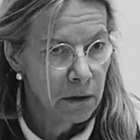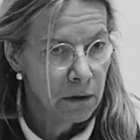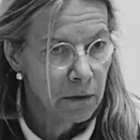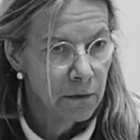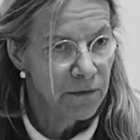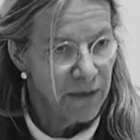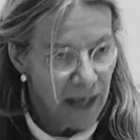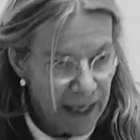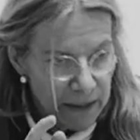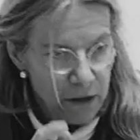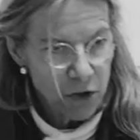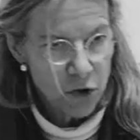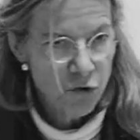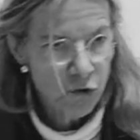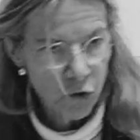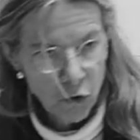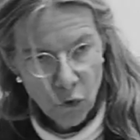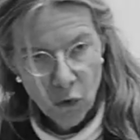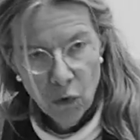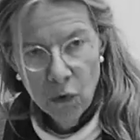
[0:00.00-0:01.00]
than
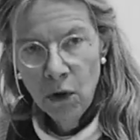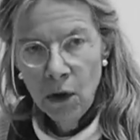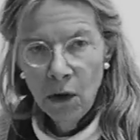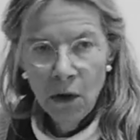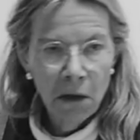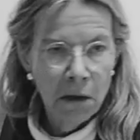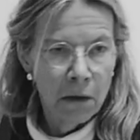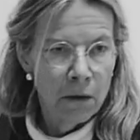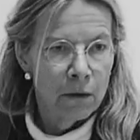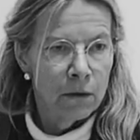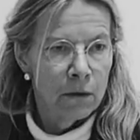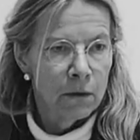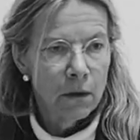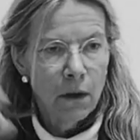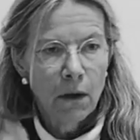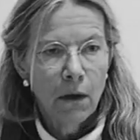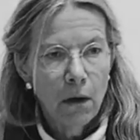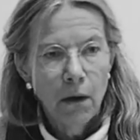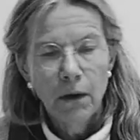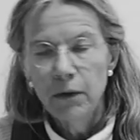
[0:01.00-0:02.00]
through
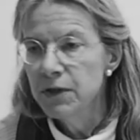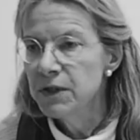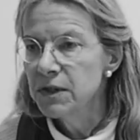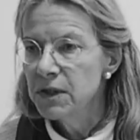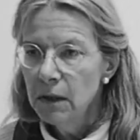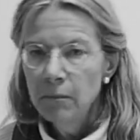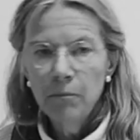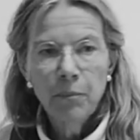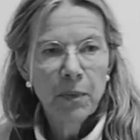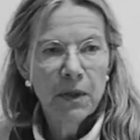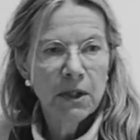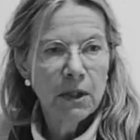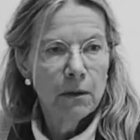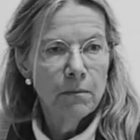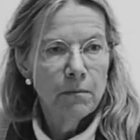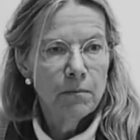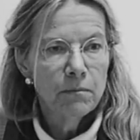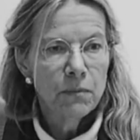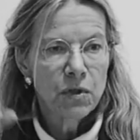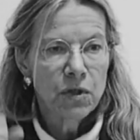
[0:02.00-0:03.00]

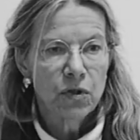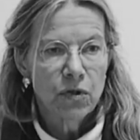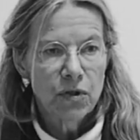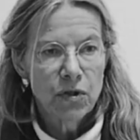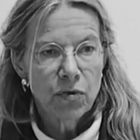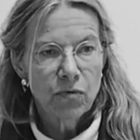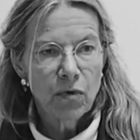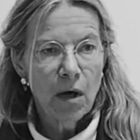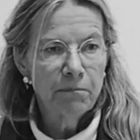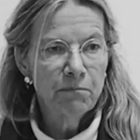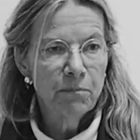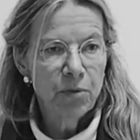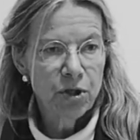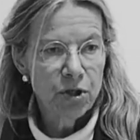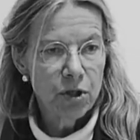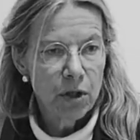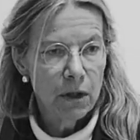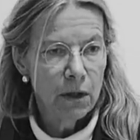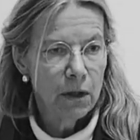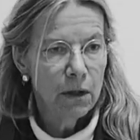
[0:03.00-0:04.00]
symptoms,
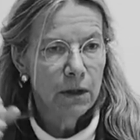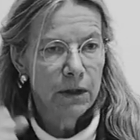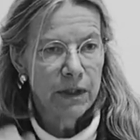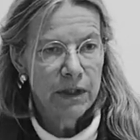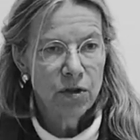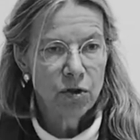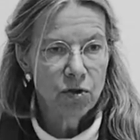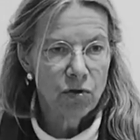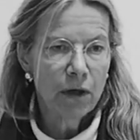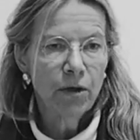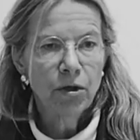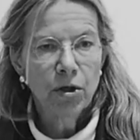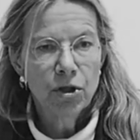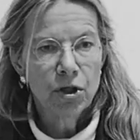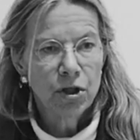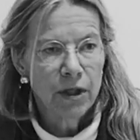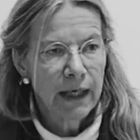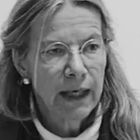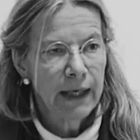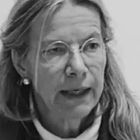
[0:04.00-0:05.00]
disruption,
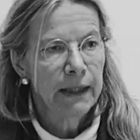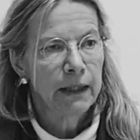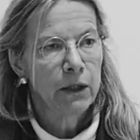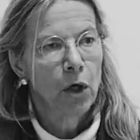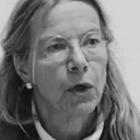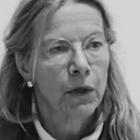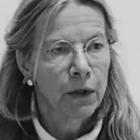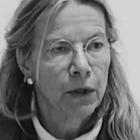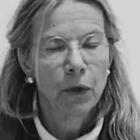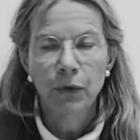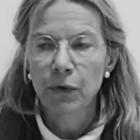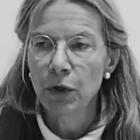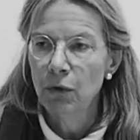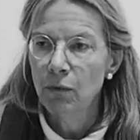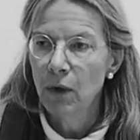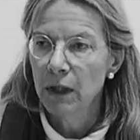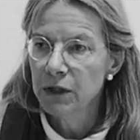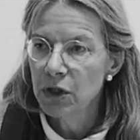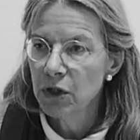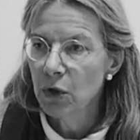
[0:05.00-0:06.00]
destruction, I don't know
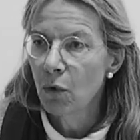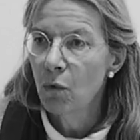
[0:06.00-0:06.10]
what. So